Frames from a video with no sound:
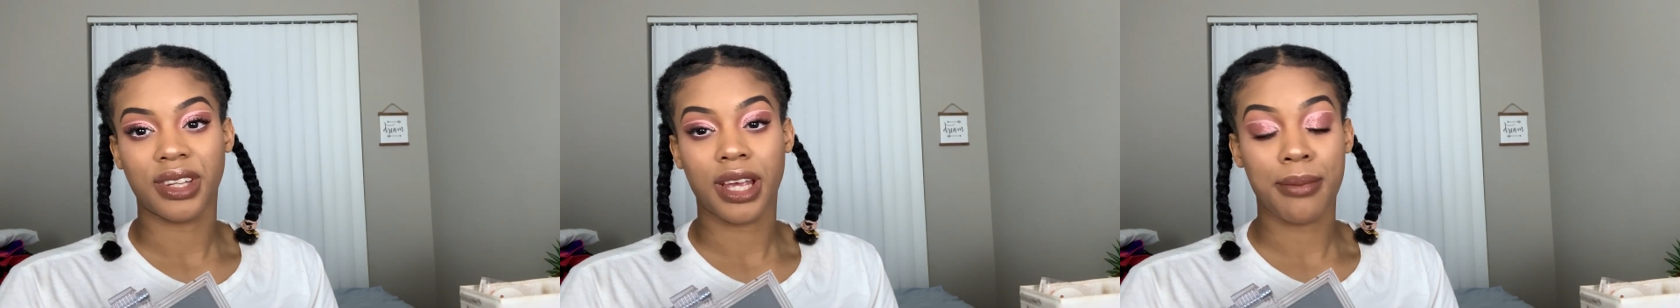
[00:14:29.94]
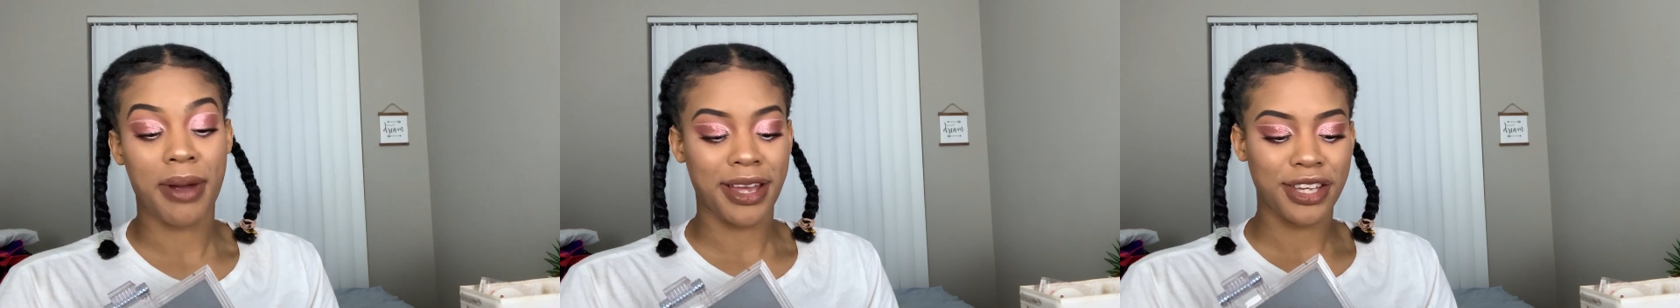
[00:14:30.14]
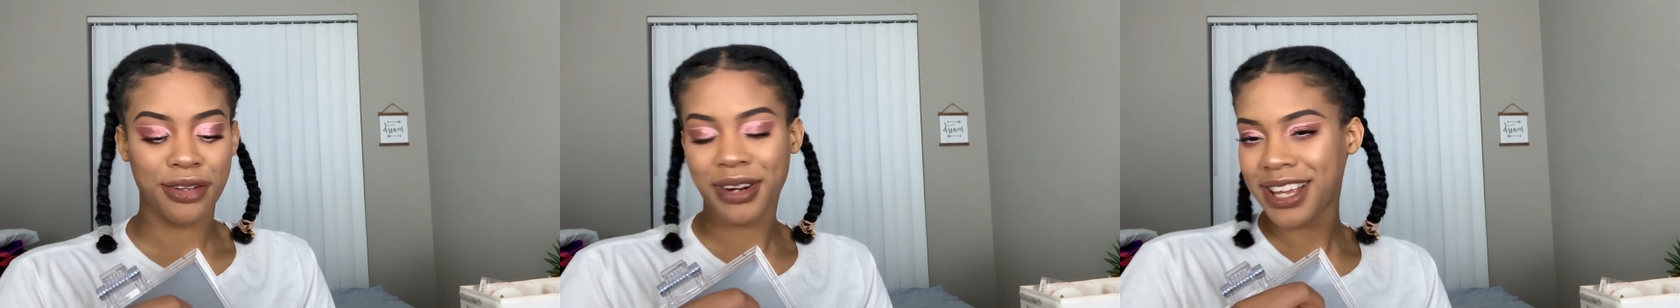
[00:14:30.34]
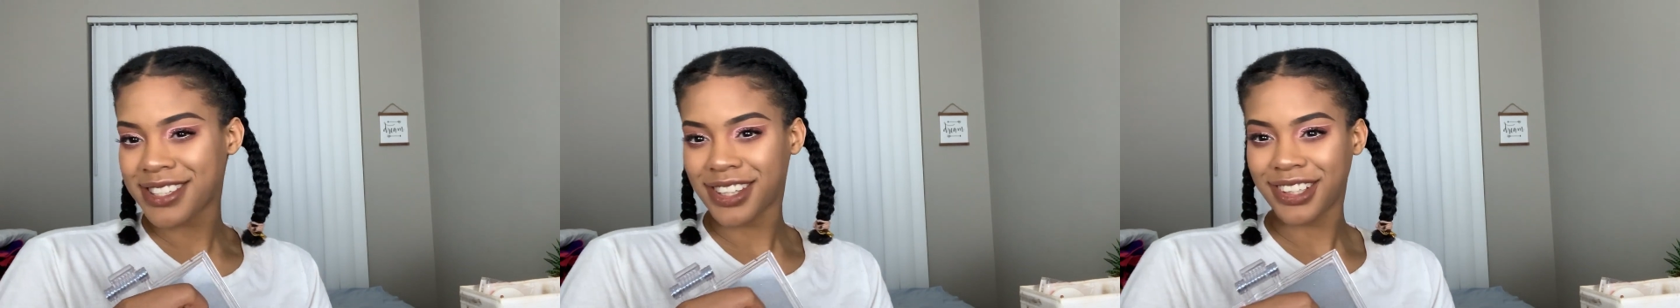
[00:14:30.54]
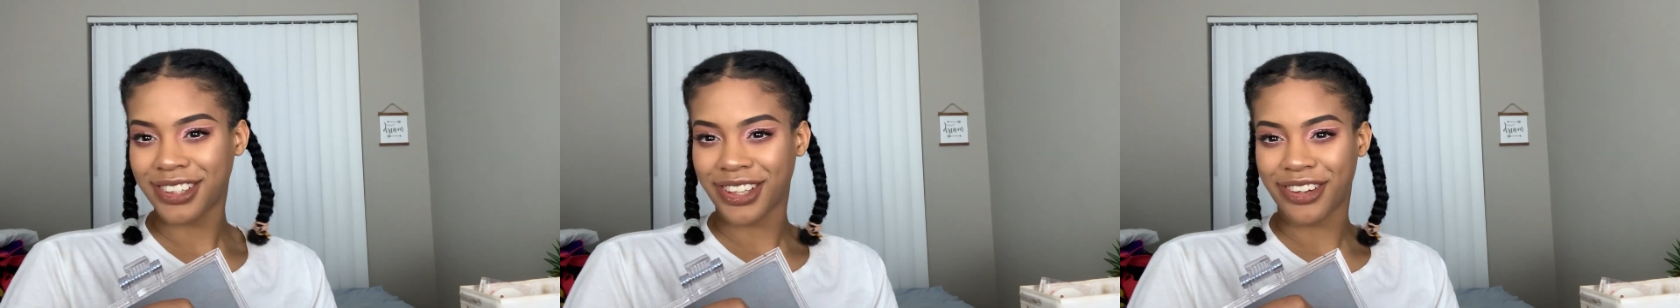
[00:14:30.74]
And my cute ass
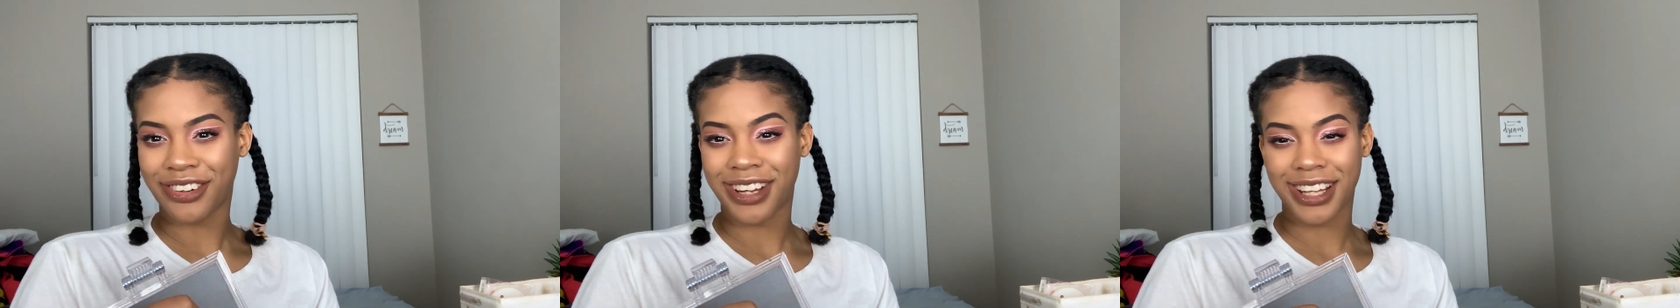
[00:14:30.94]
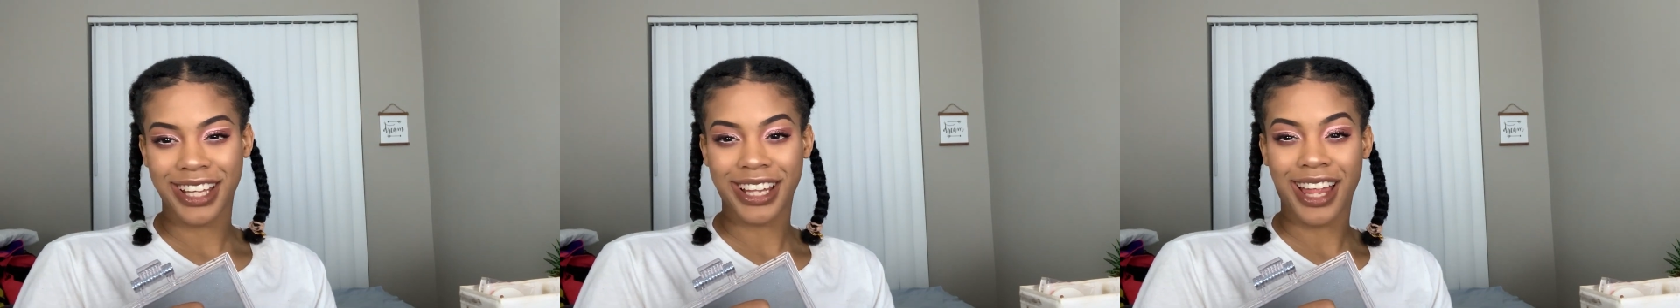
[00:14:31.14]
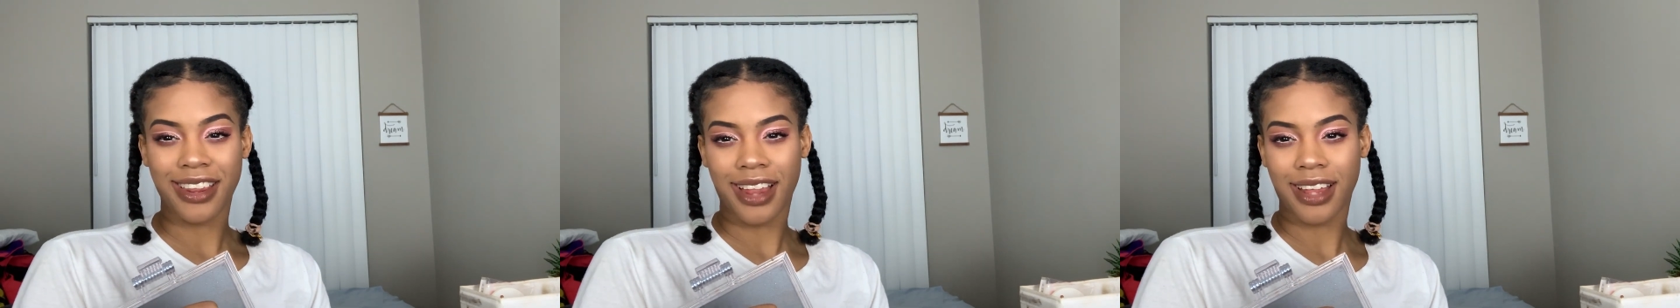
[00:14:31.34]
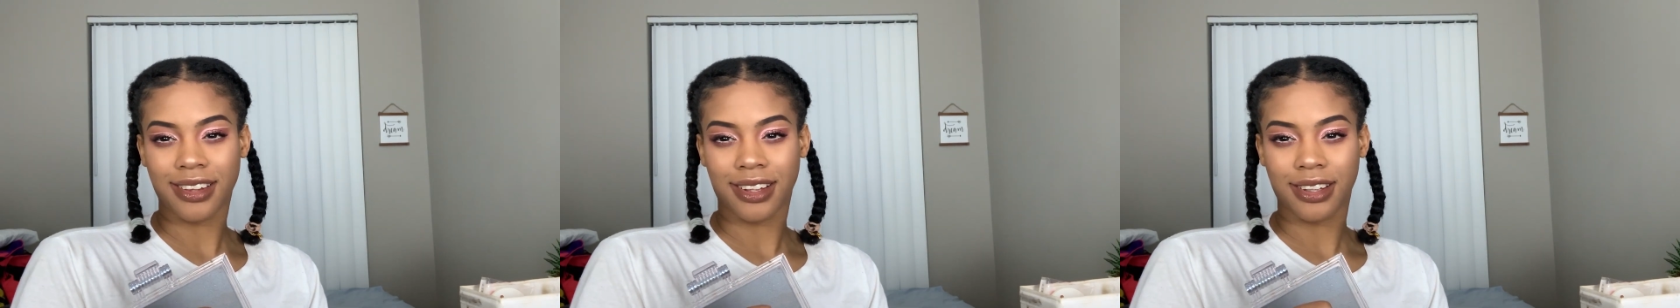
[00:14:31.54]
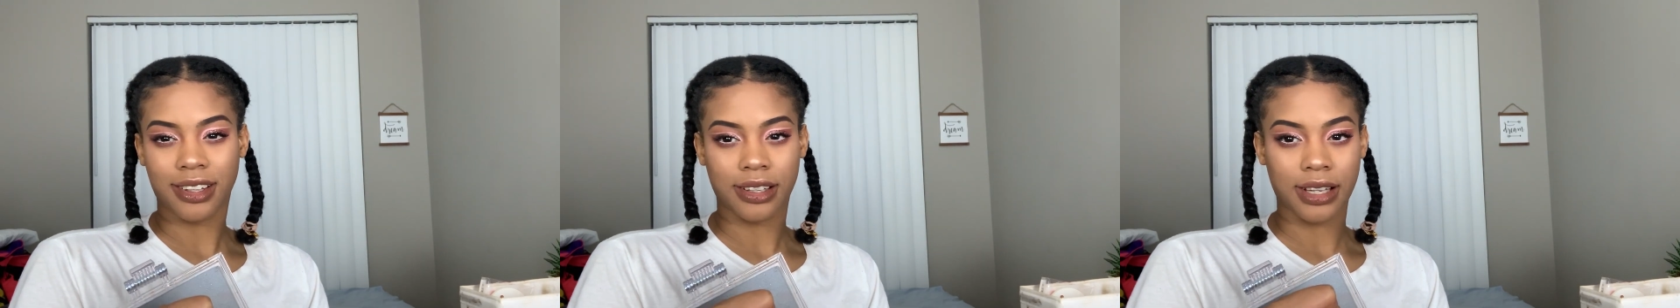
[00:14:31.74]
look though. I like
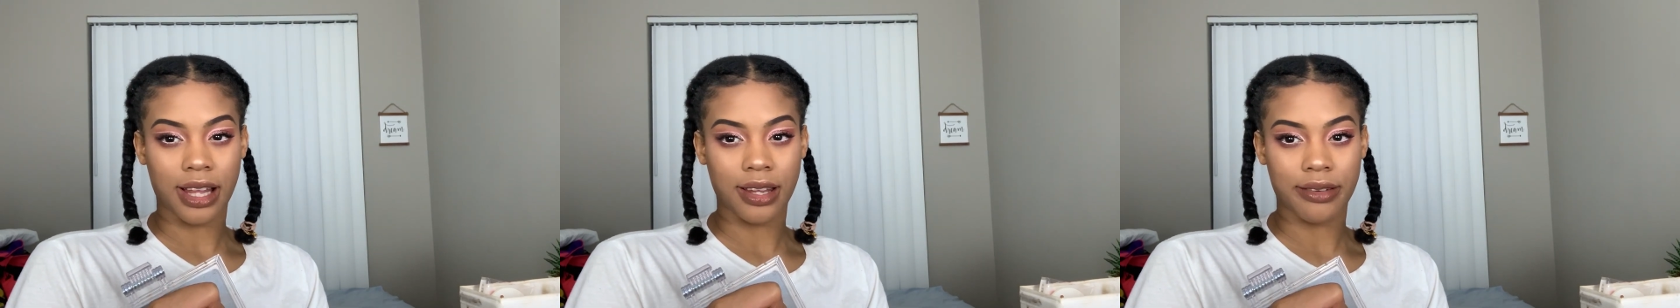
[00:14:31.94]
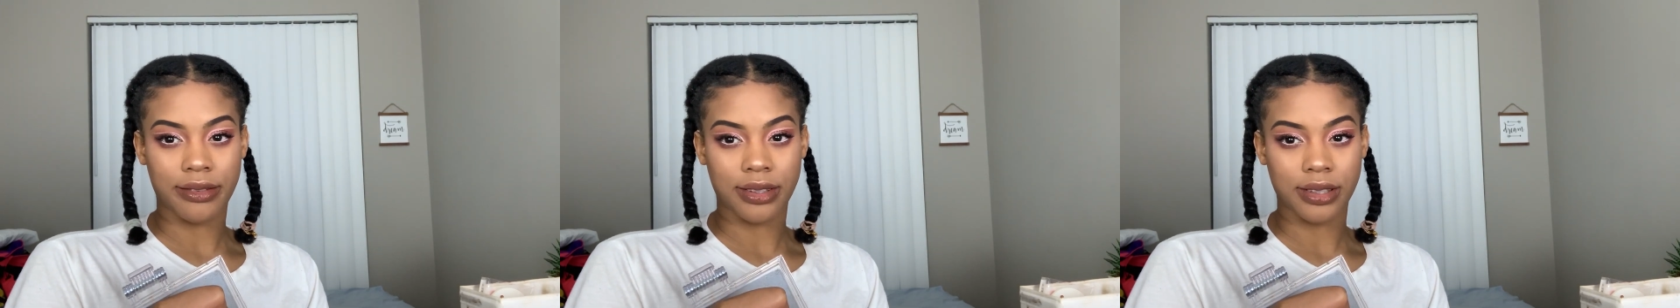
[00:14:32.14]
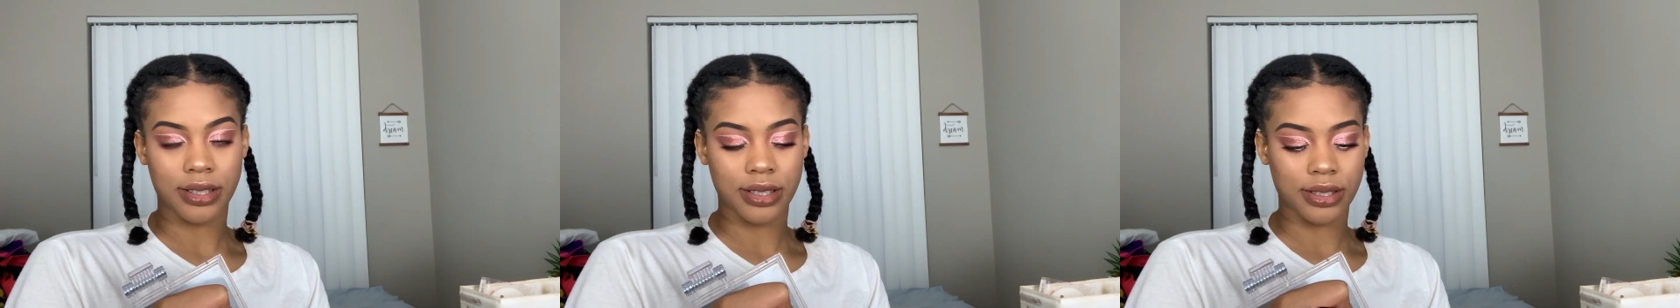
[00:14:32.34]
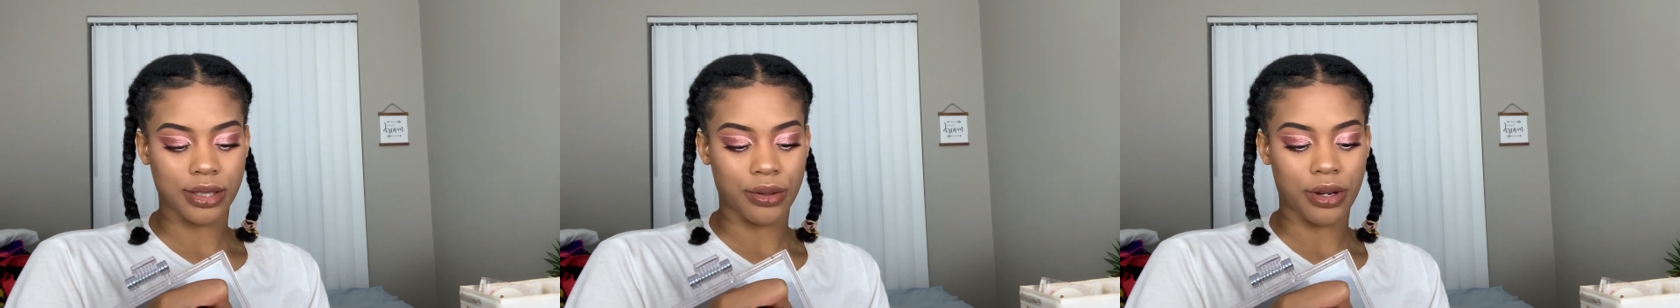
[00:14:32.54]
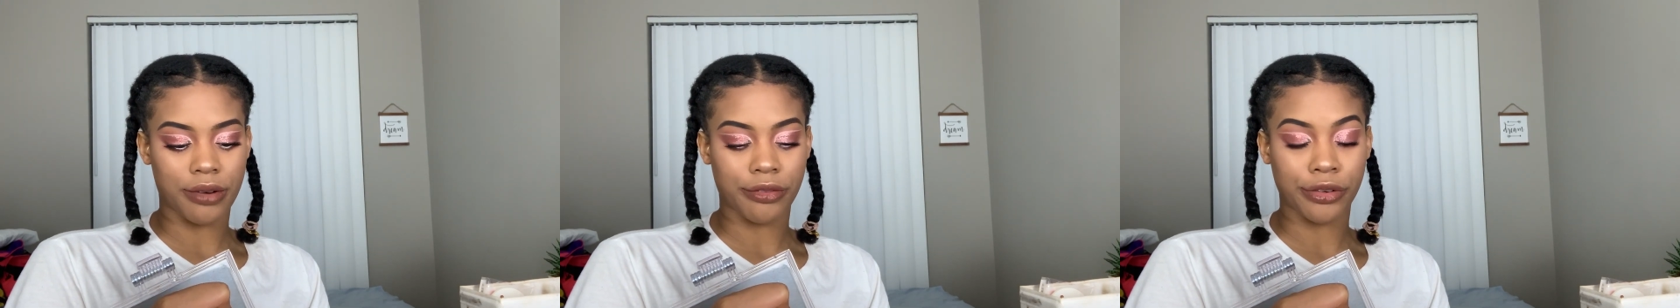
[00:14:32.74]
the look. I love the look.
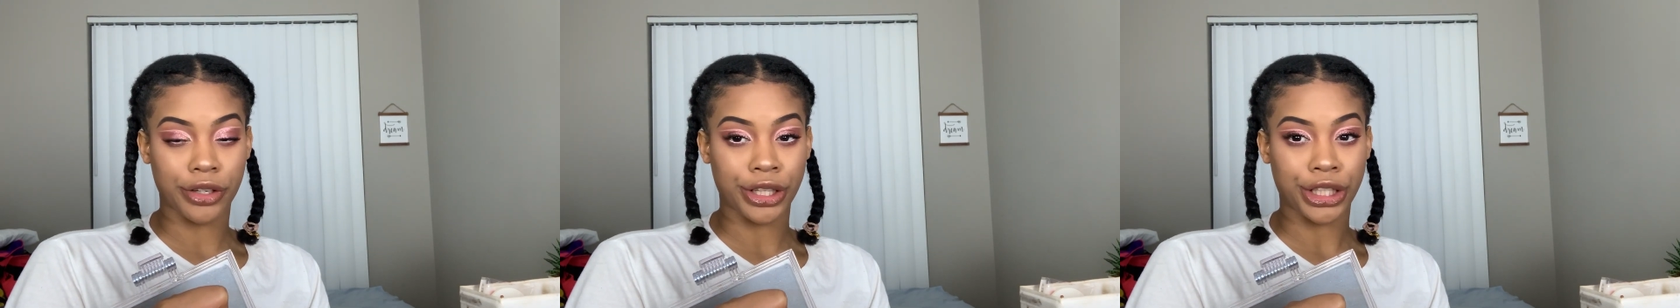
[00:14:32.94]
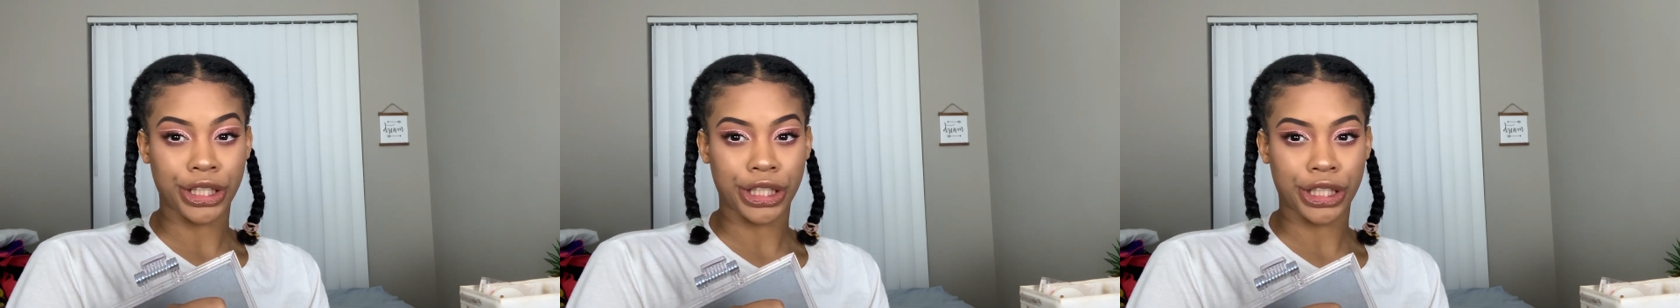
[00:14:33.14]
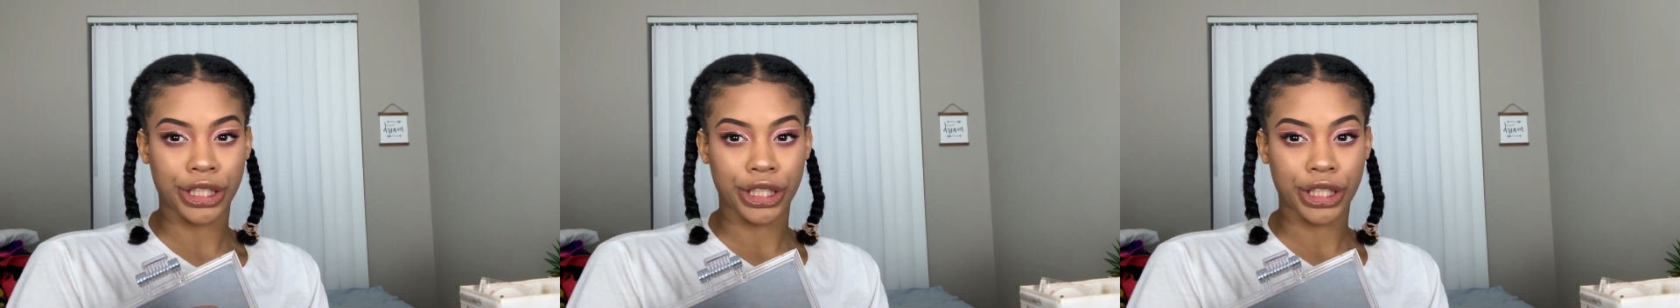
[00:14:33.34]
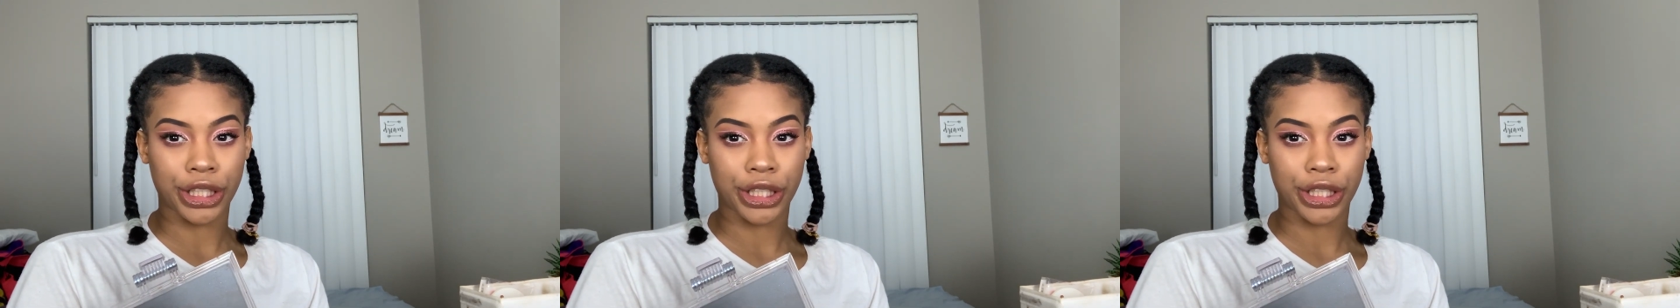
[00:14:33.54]
Don't come for the look.